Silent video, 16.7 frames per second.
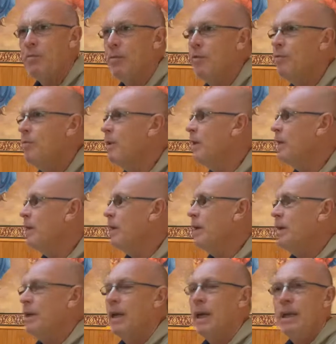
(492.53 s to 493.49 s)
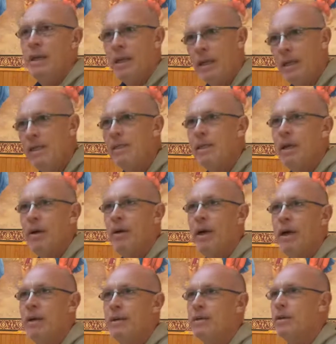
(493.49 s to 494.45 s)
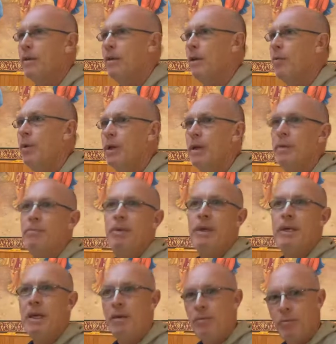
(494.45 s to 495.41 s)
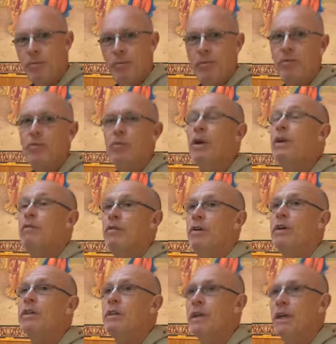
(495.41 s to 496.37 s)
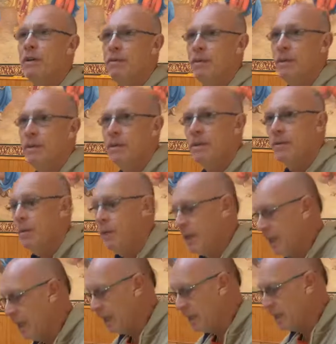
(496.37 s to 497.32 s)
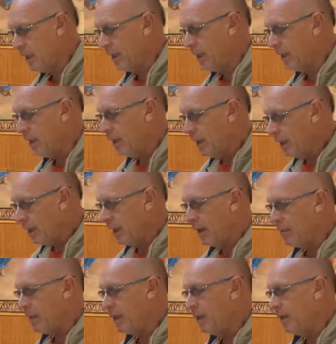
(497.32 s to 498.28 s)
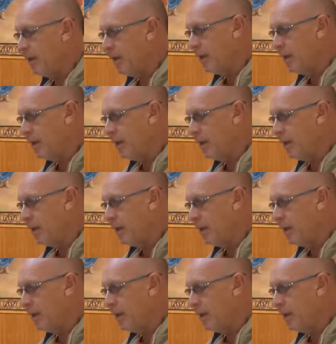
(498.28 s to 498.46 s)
movement can cleanse our hearts so that we can become great Vaishnavas. We can actually come under the